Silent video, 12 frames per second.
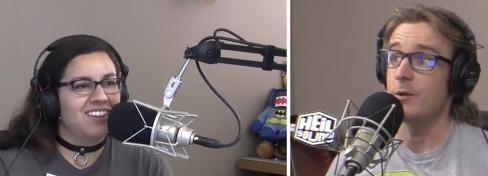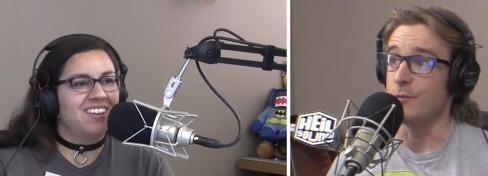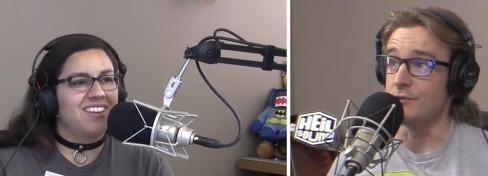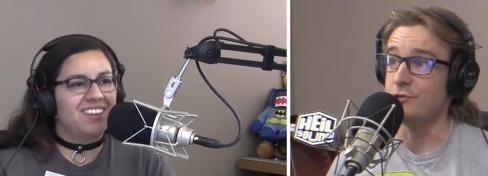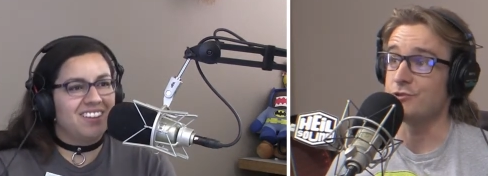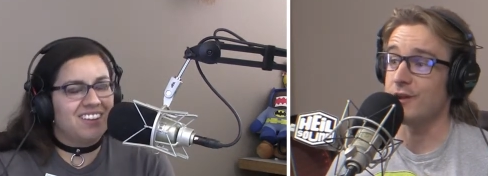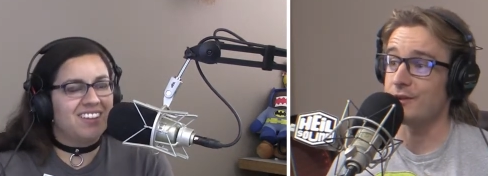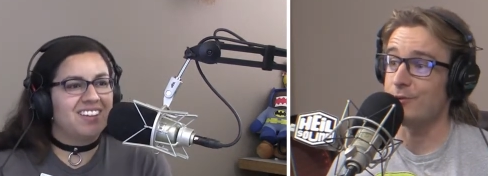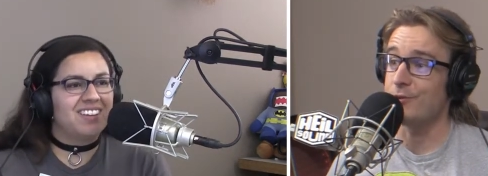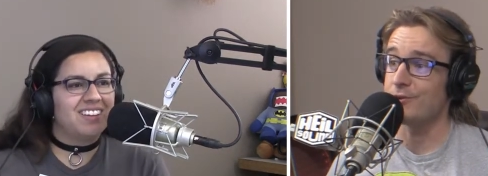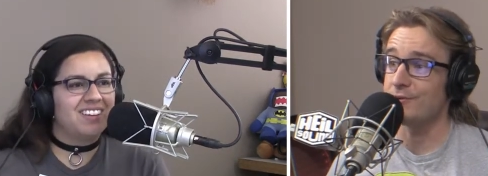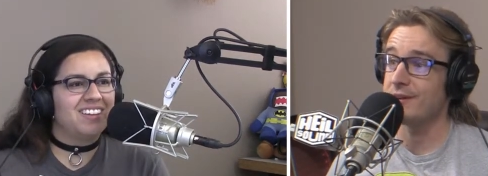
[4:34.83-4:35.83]
Speaker 1: When you tried to
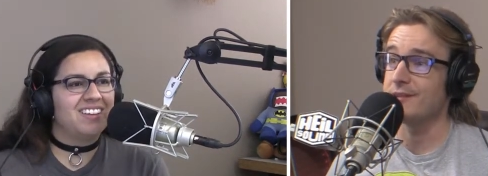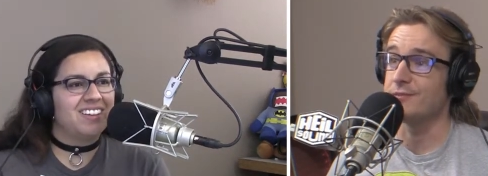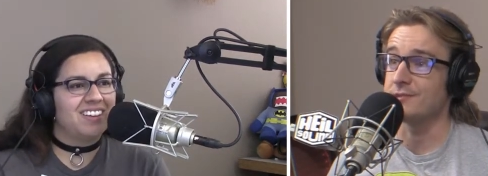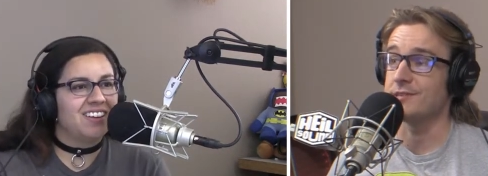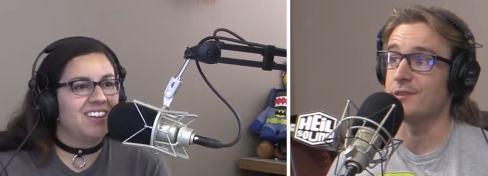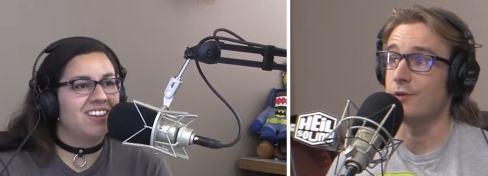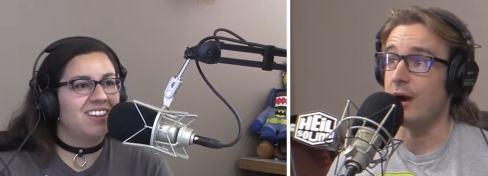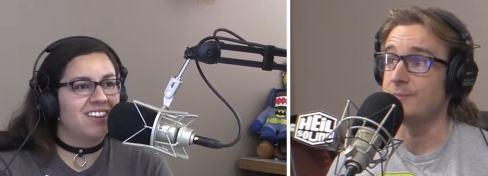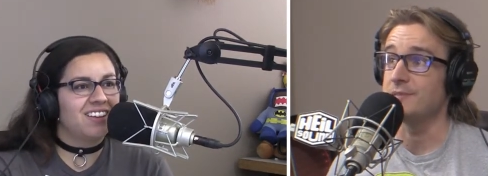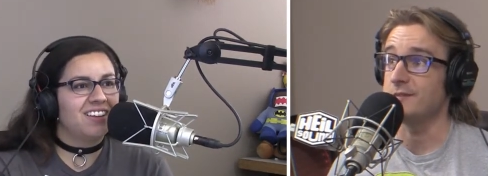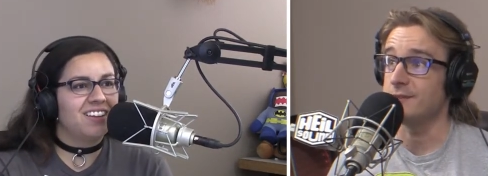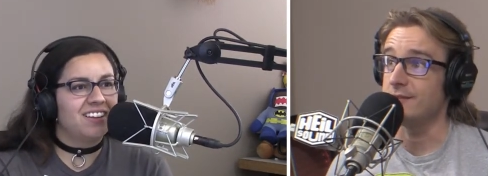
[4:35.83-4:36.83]
order it and you were saying, "No,
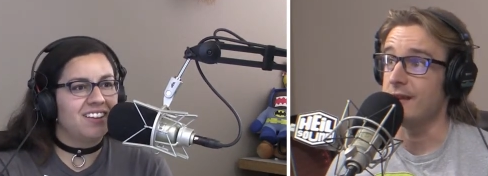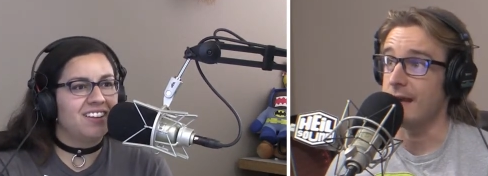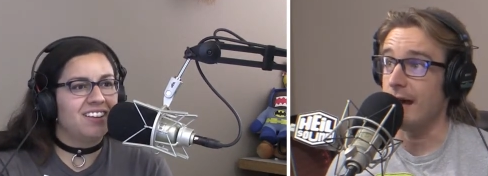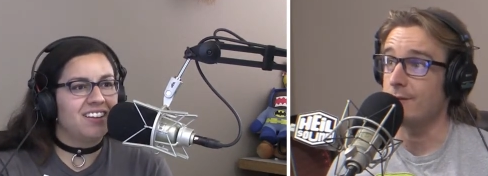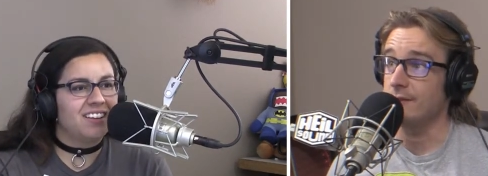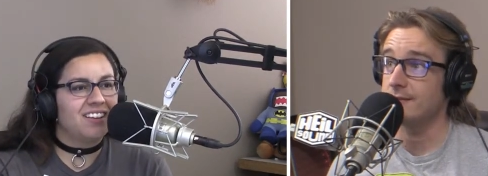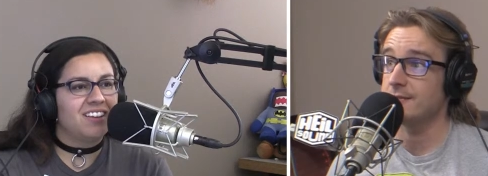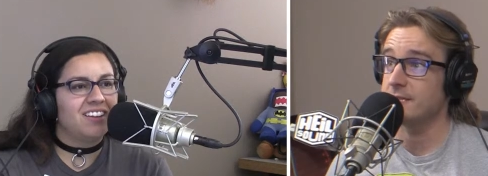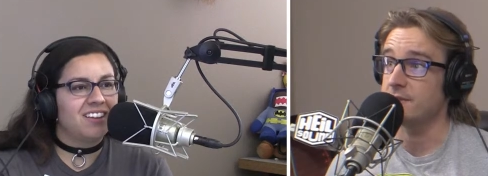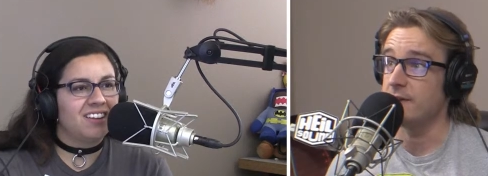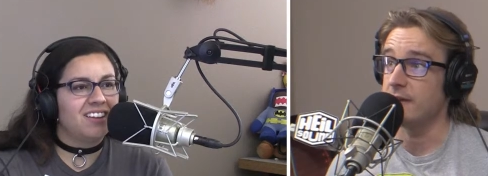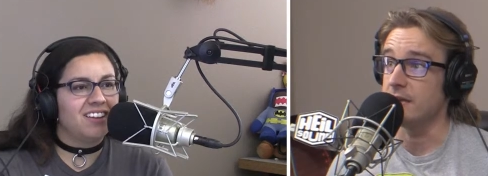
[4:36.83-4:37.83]
I'm celiac. I'll get
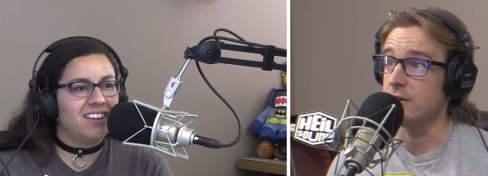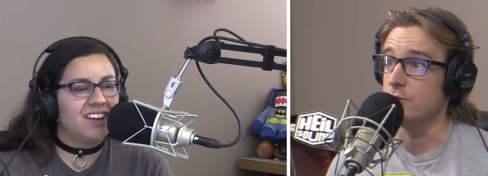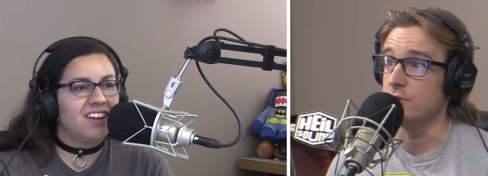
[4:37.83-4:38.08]
sick if I eat gluten.